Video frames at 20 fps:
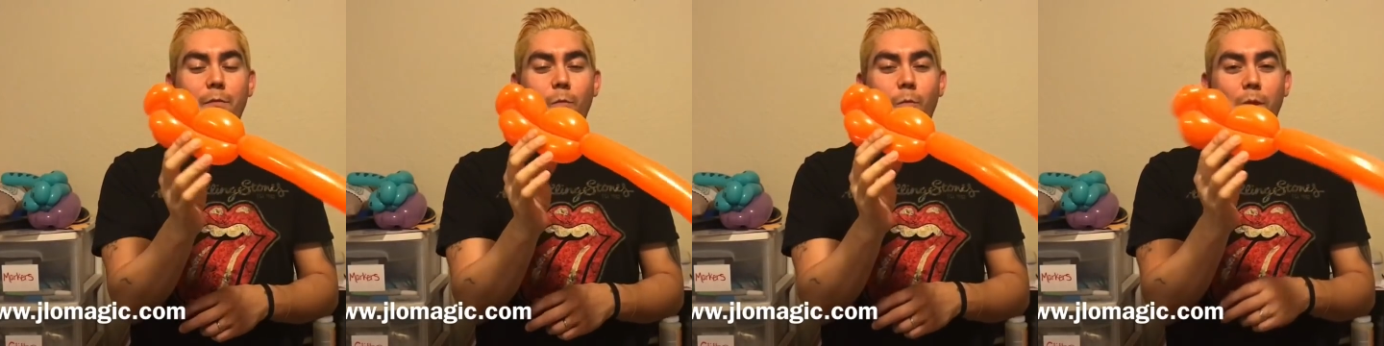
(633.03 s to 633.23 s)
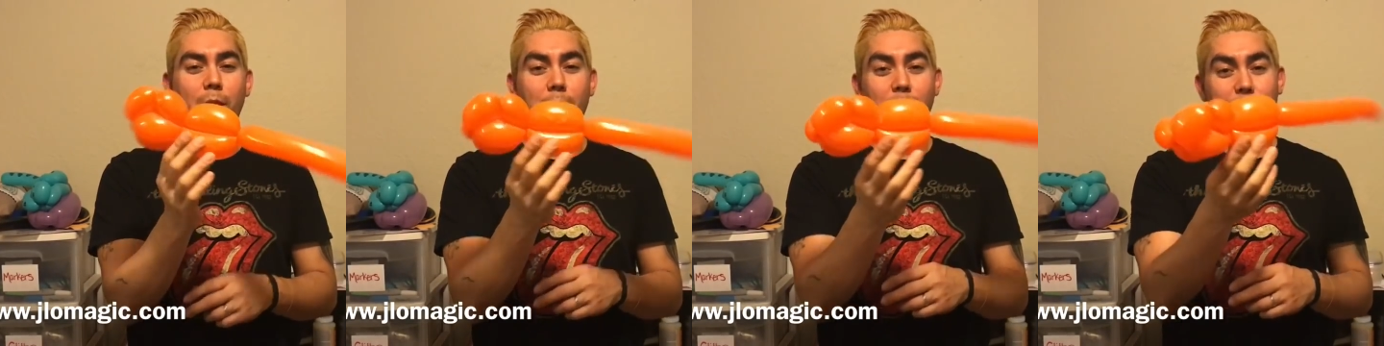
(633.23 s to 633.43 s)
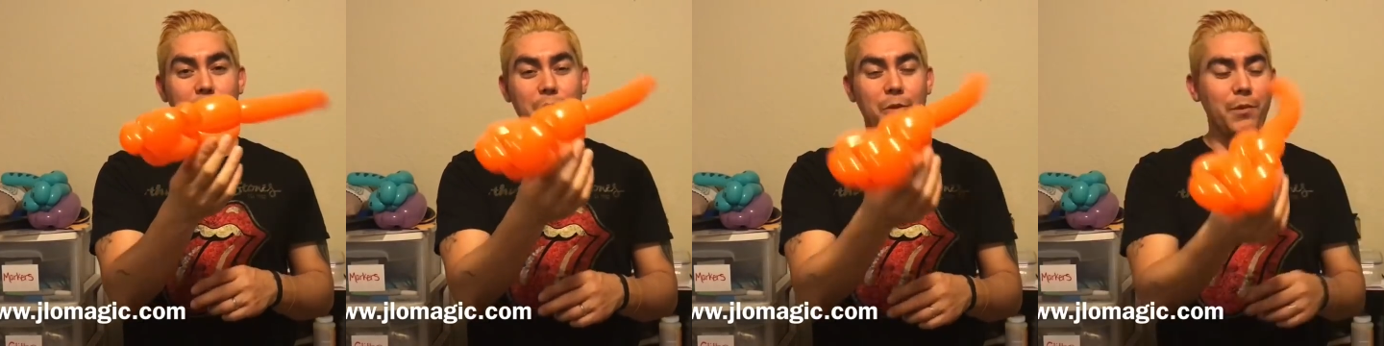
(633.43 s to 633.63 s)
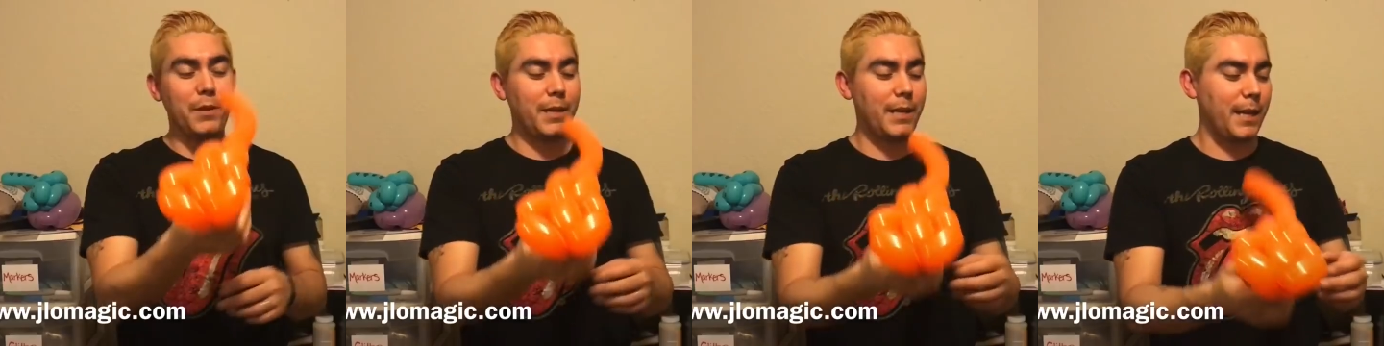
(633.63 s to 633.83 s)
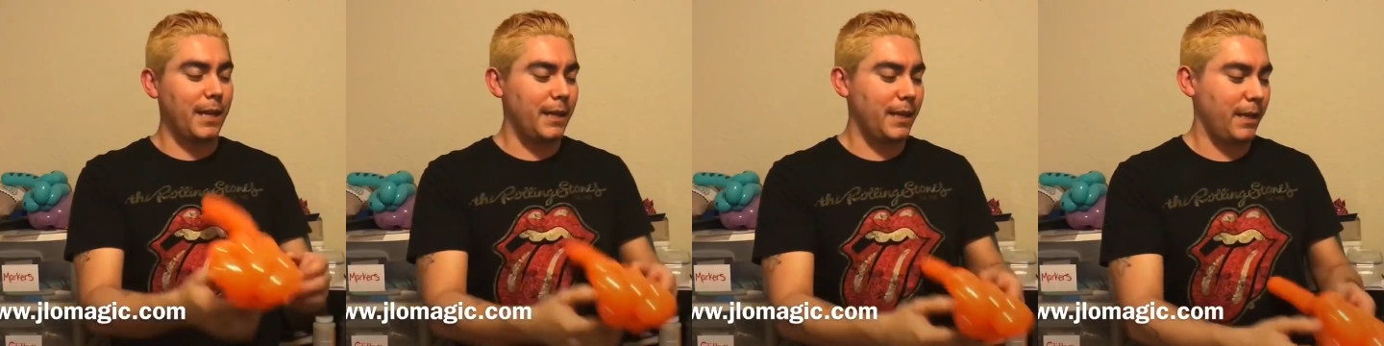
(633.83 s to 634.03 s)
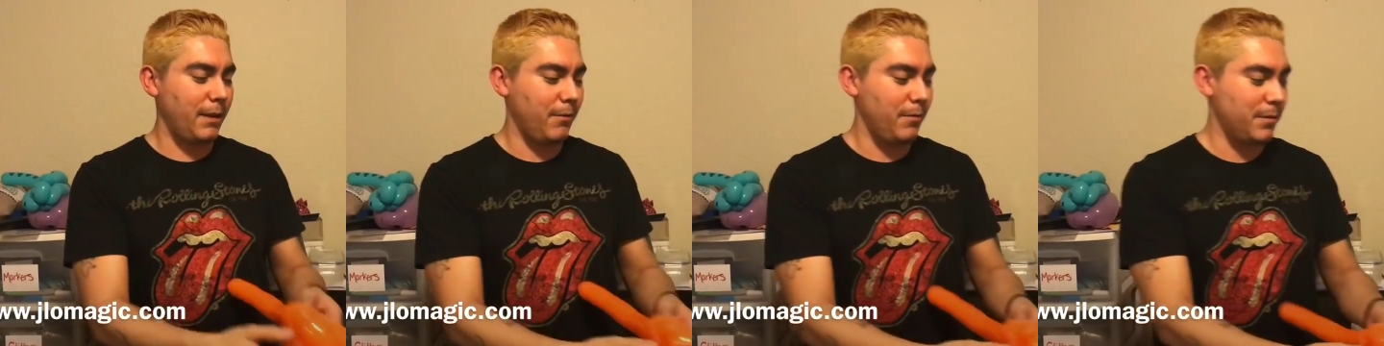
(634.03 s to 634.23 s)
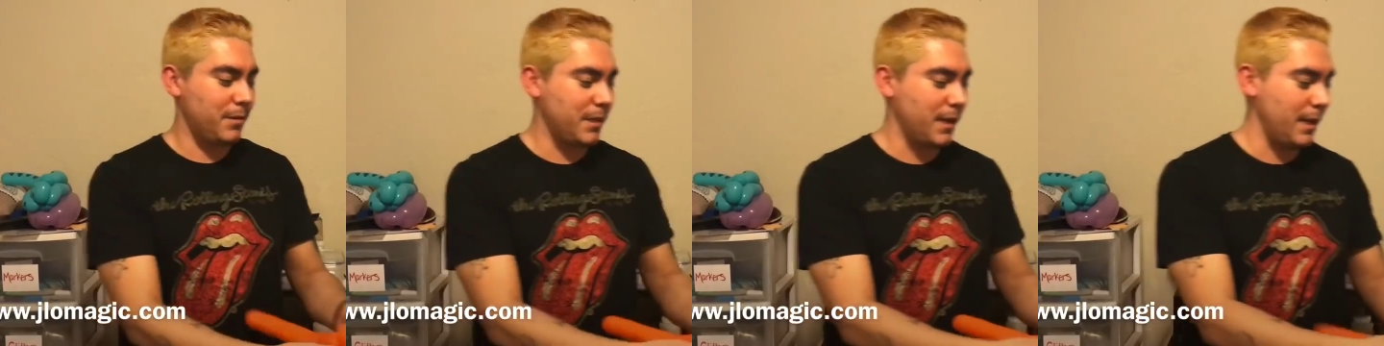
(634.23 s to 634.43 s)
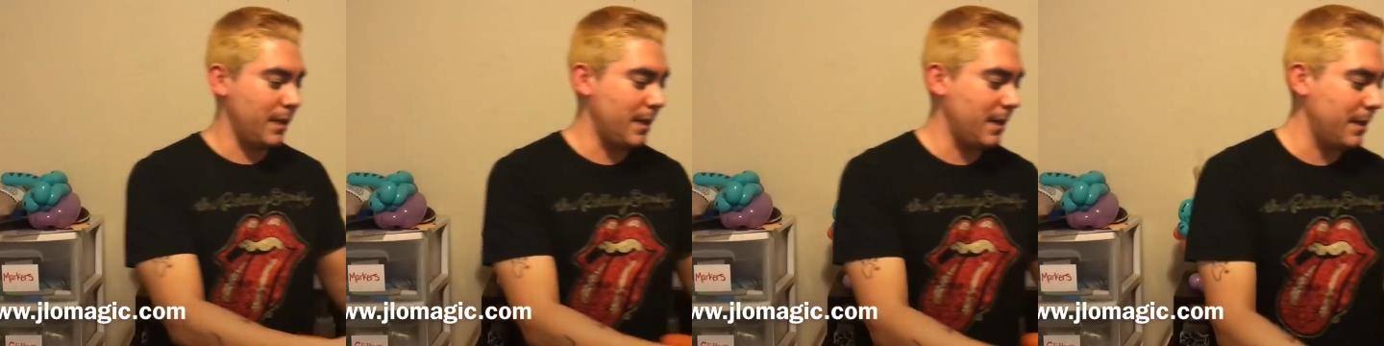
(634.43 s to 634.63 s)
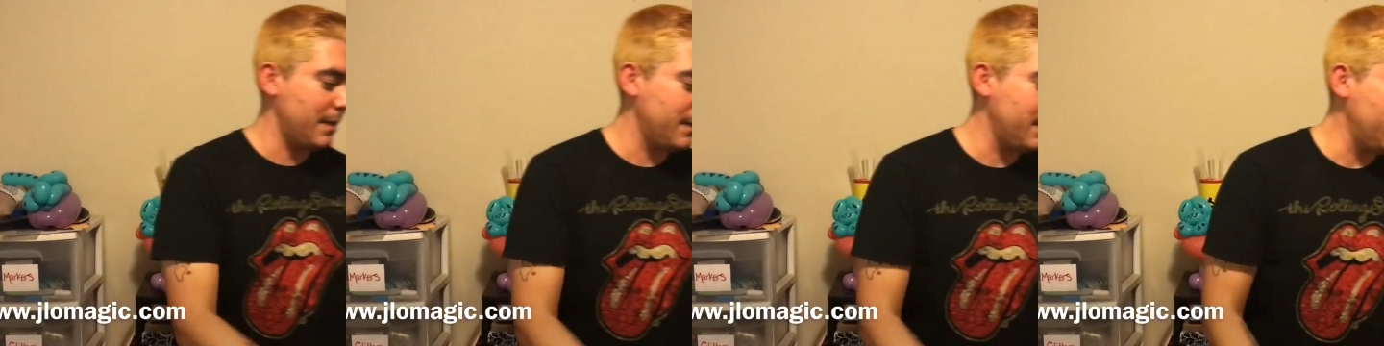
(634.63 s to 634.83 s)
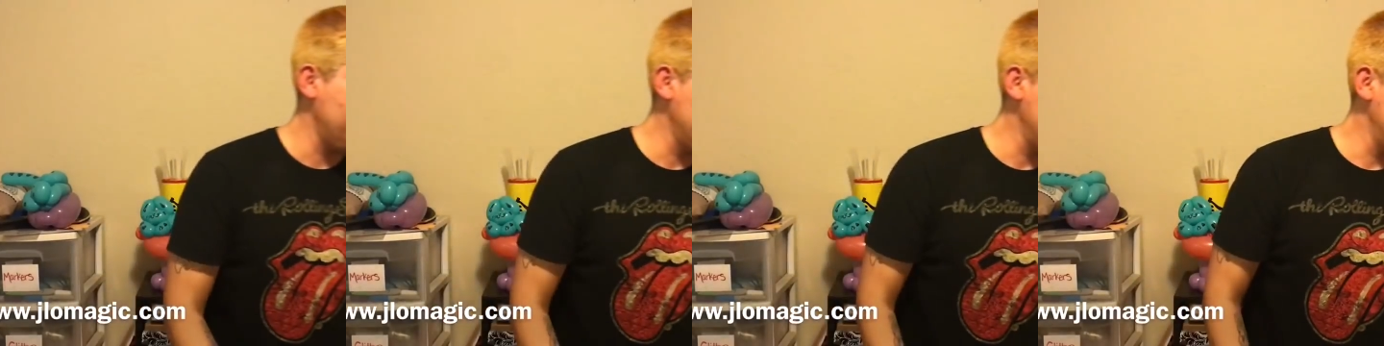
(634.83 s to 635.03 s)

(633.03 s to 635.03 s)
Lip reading: when I was doing it, it was kind of,